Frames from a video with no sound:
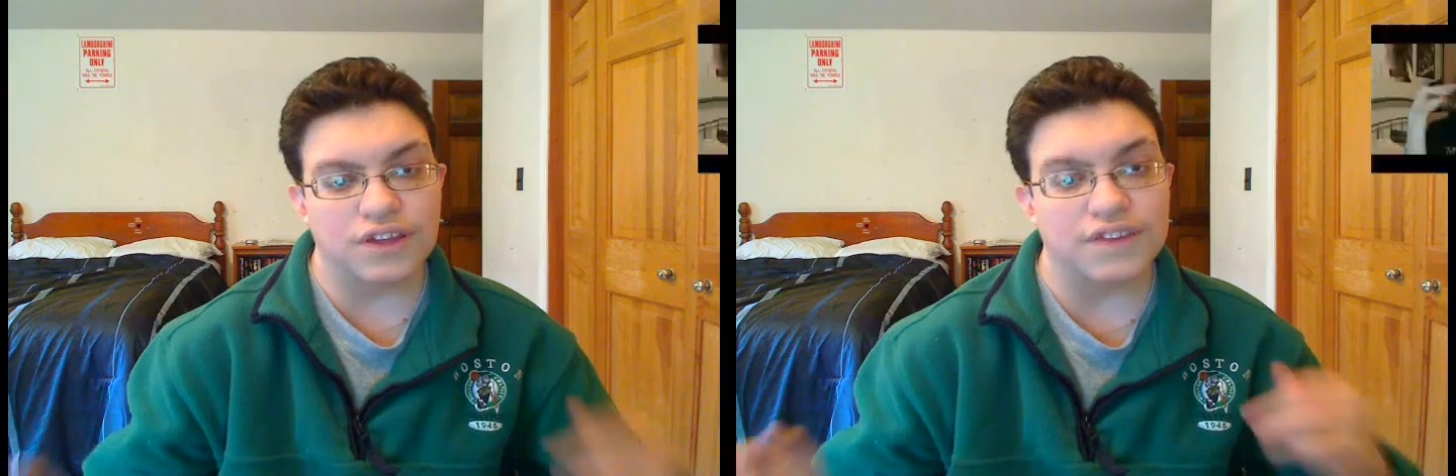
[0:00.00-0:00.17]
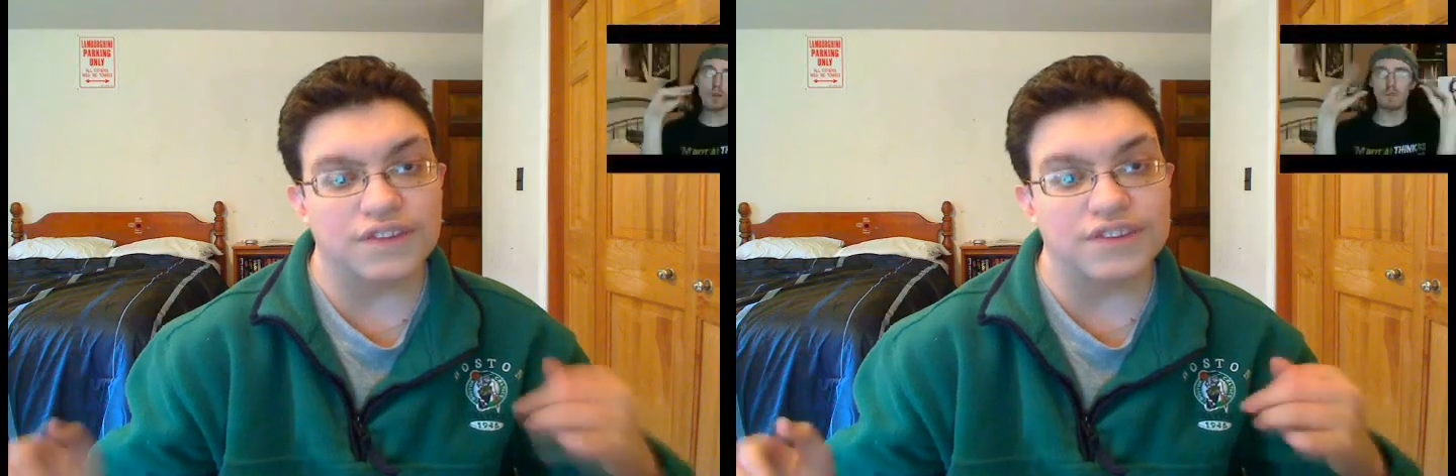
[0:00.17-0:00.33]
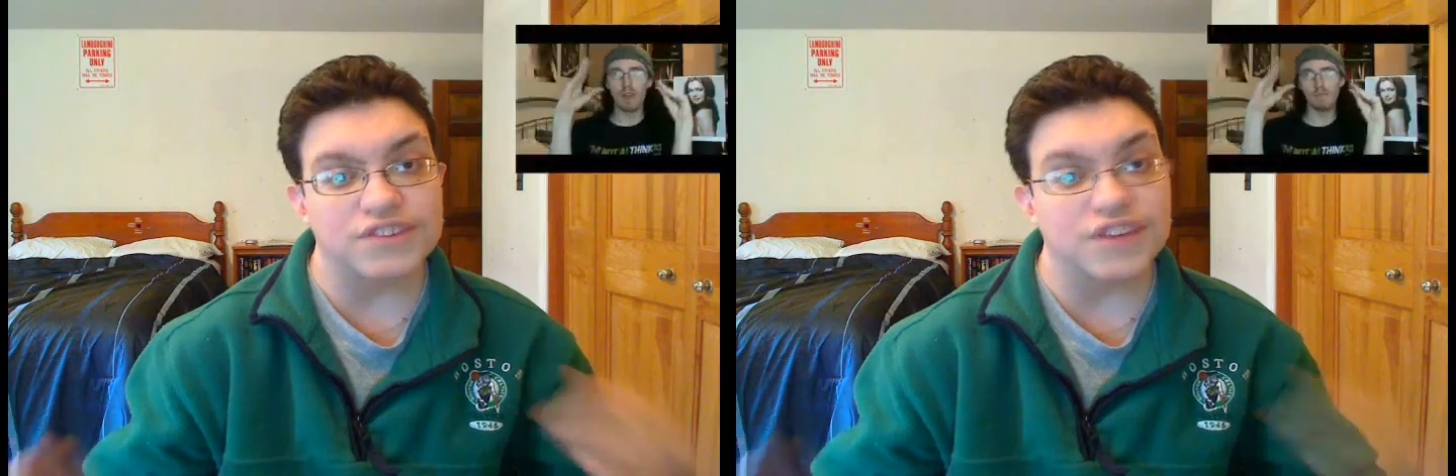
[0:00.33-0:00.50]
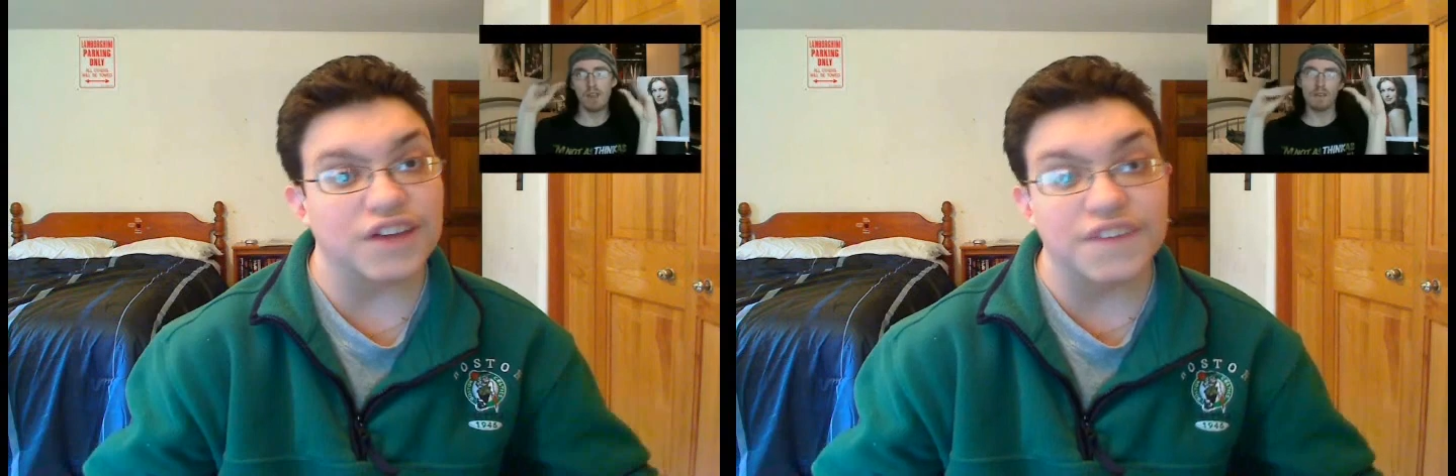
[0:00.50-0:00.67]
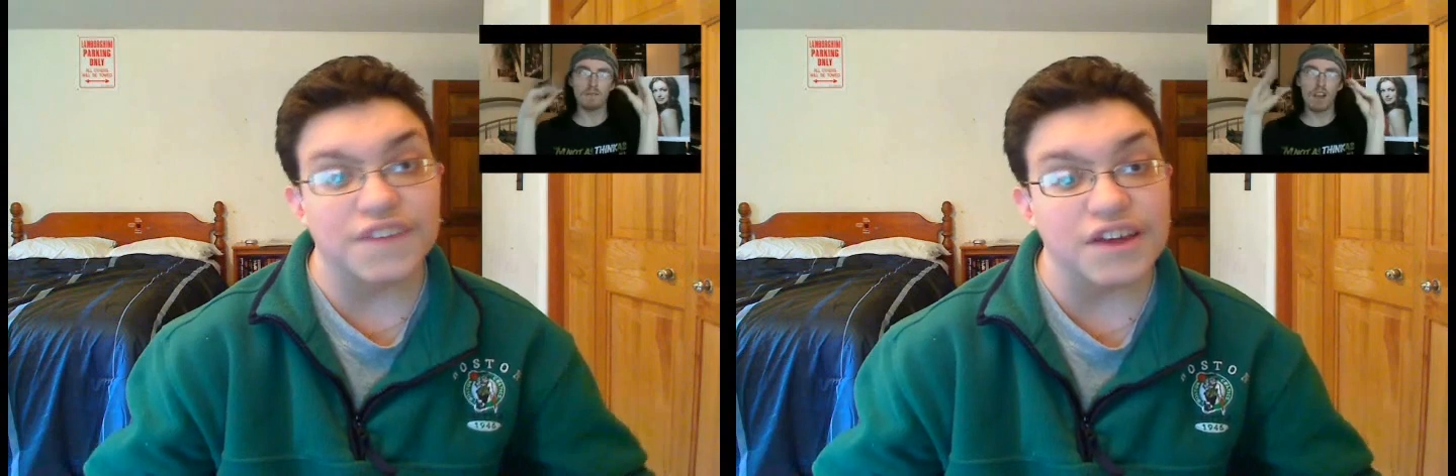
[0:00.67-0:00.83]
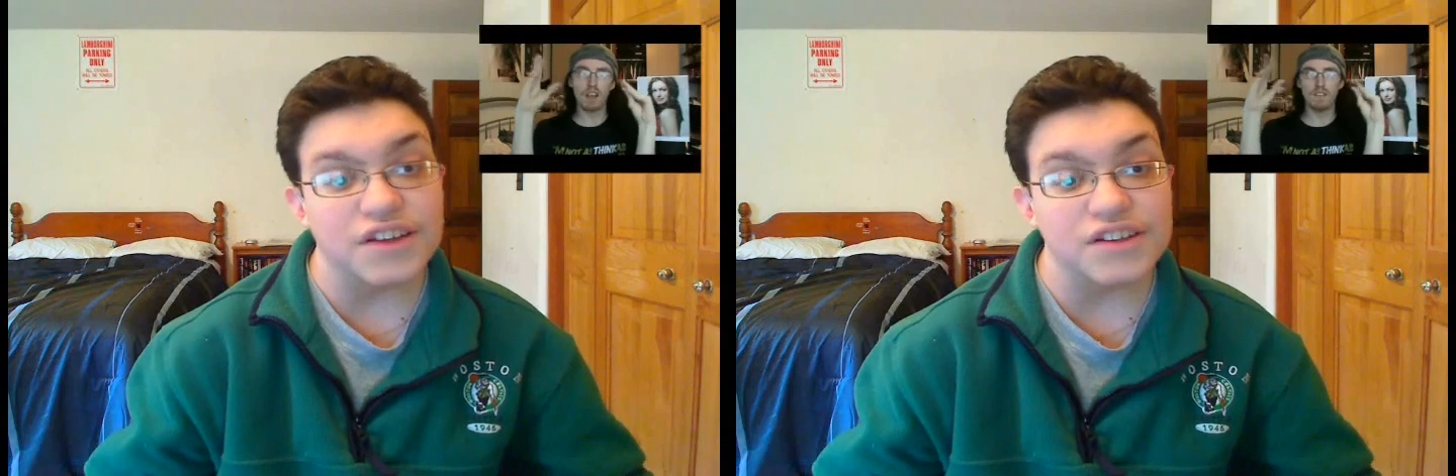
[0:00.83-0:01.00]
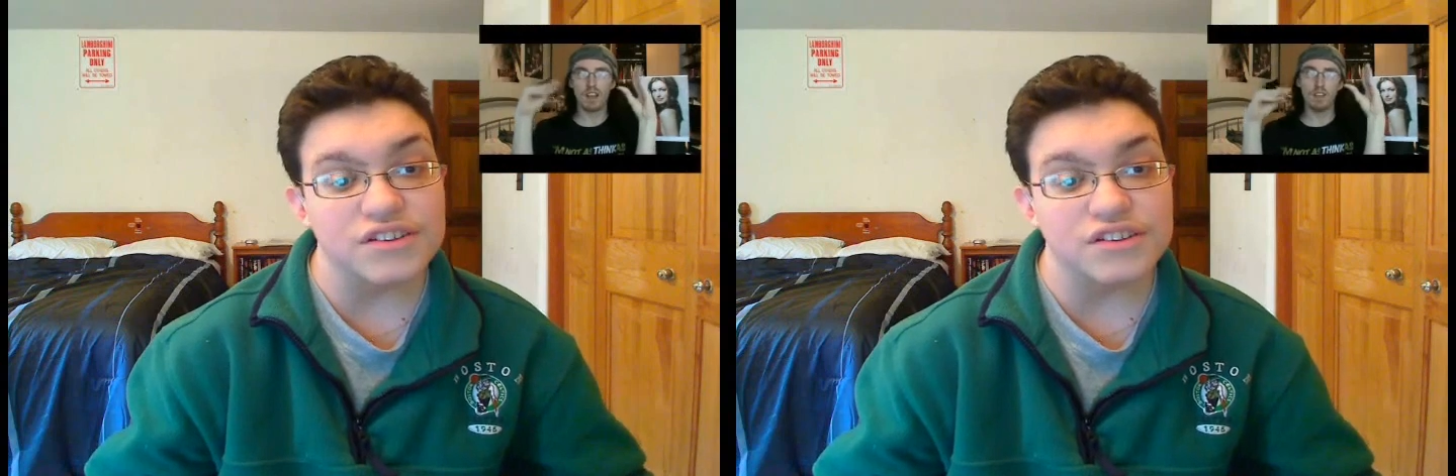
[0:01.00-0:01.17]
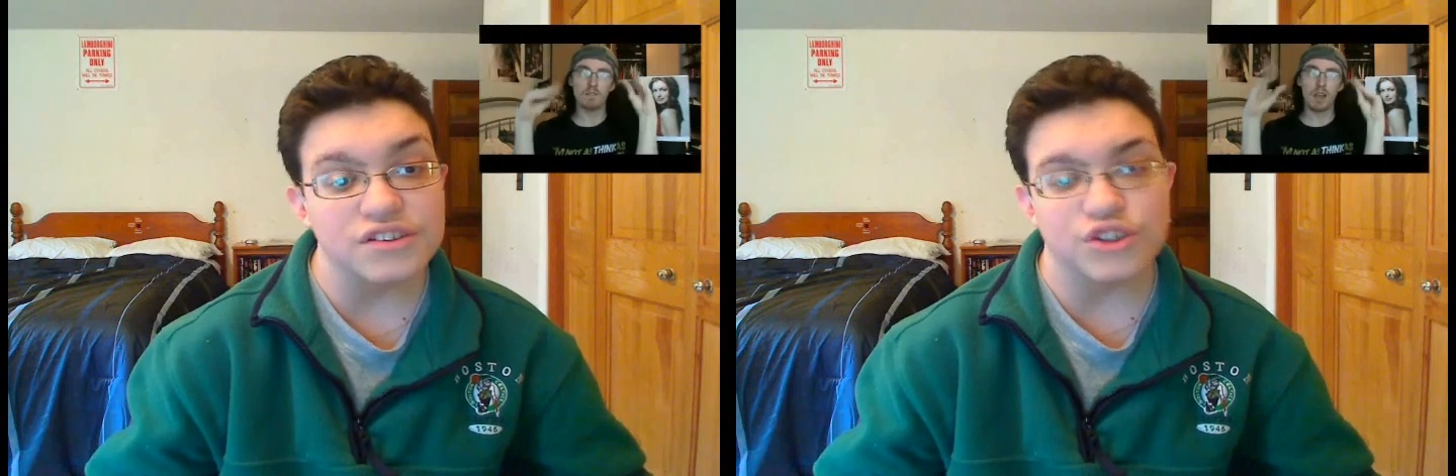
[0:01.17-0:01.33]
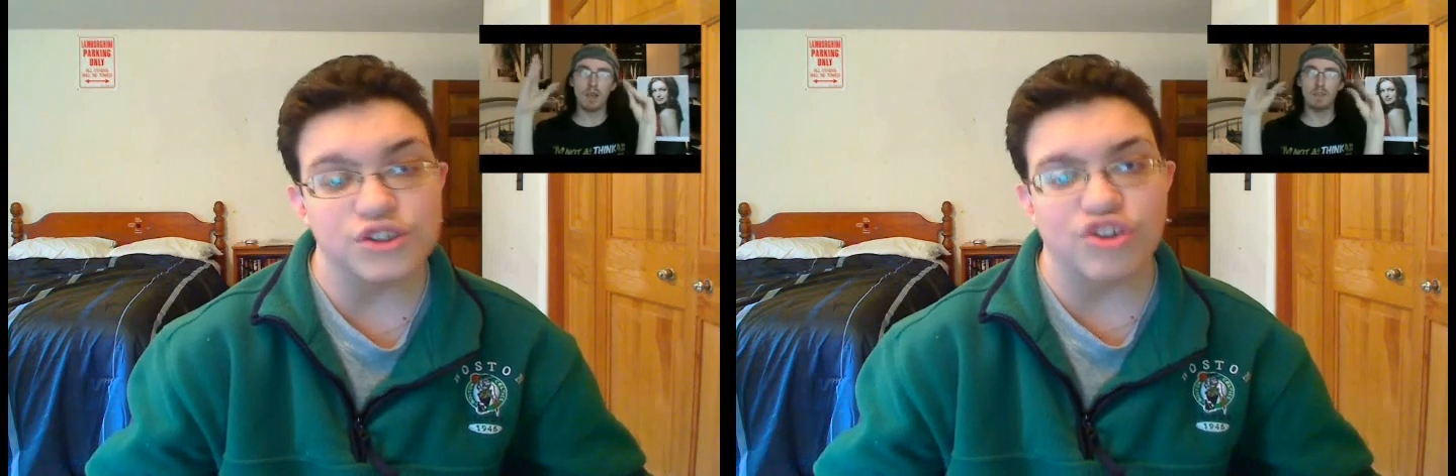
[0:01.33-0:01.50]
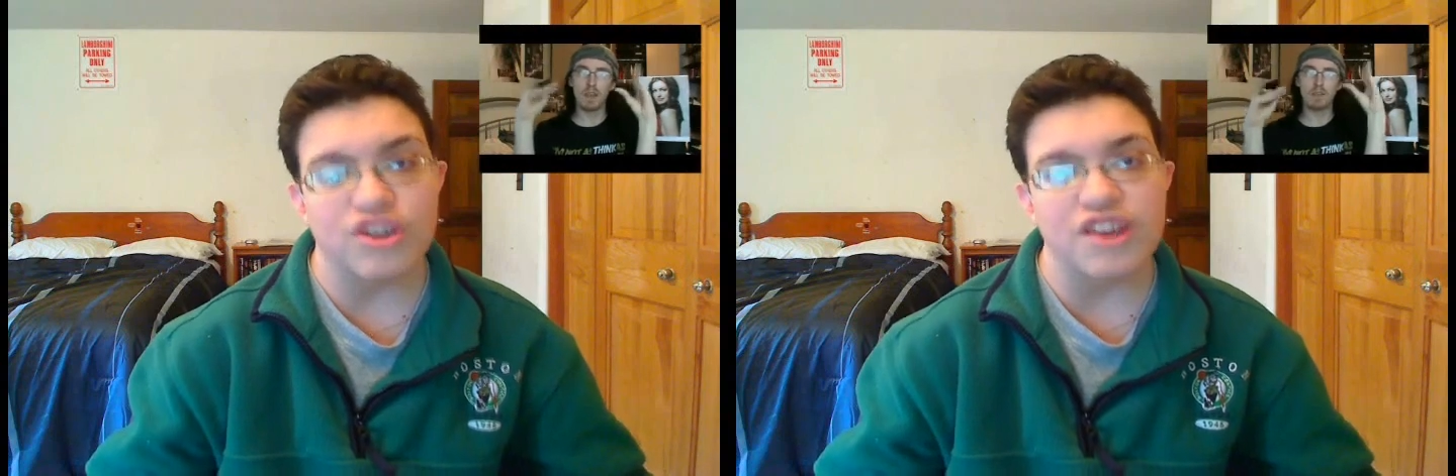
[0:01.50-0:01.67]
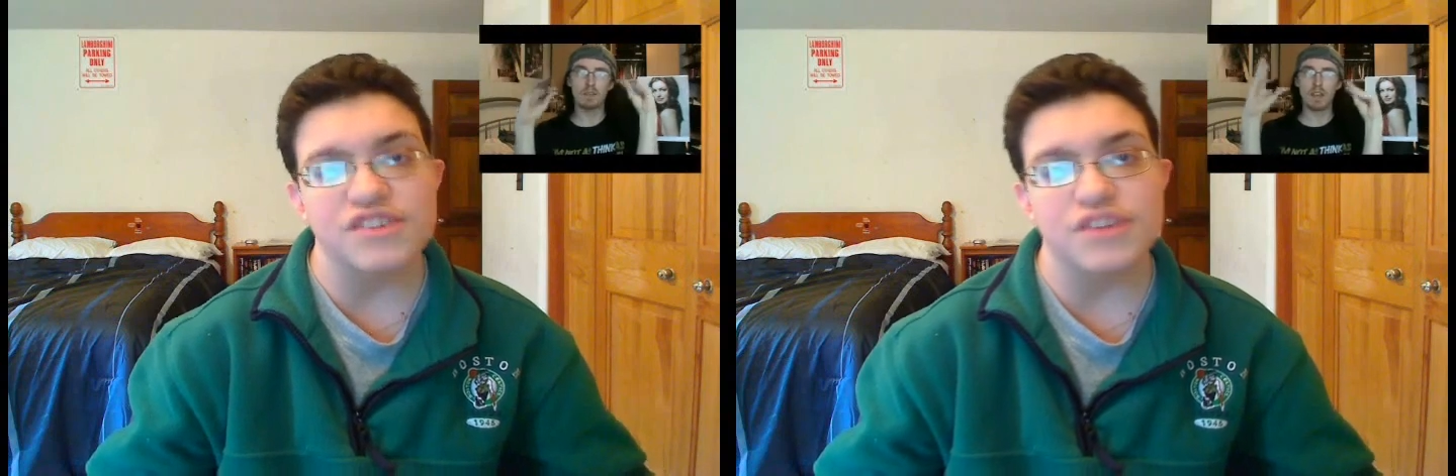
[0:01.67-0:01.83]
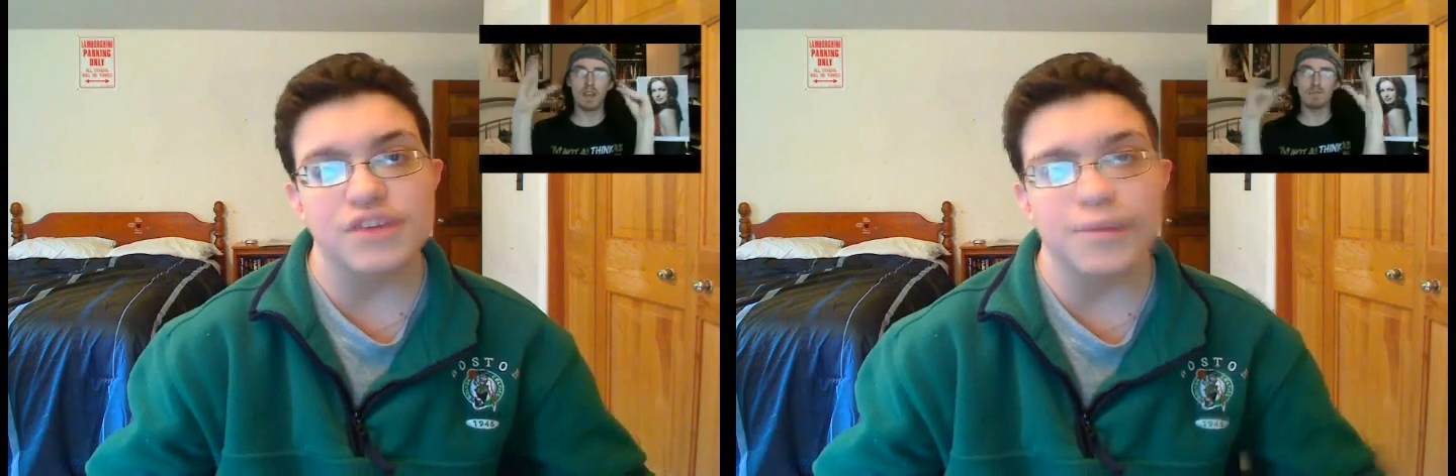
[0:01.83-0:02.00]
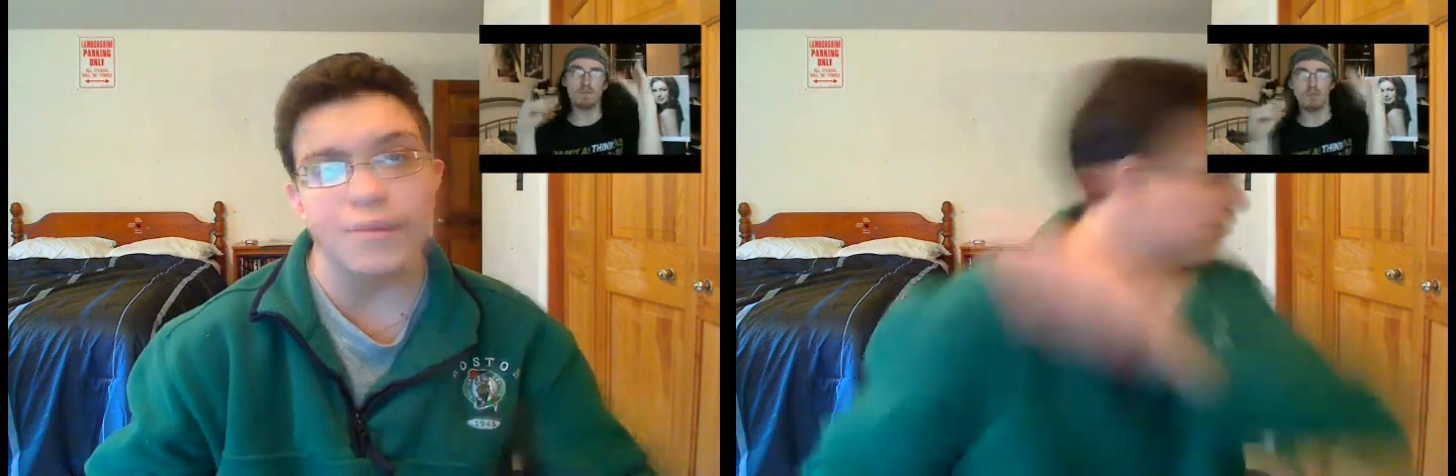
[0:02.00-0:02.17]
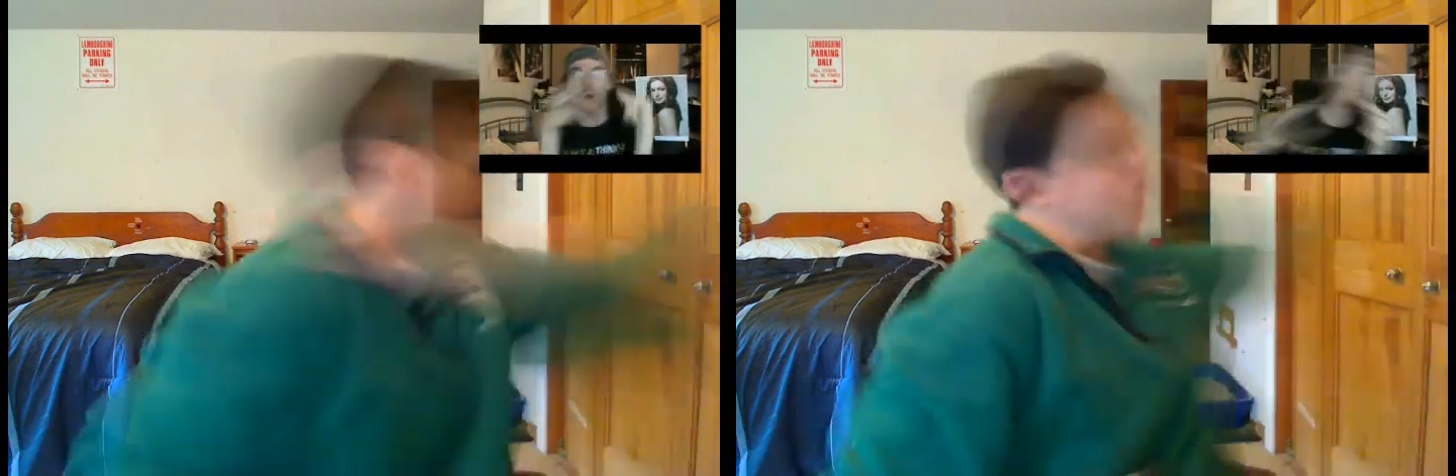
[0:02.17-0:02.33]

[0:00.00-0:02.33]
The Celtics? The greatest team in the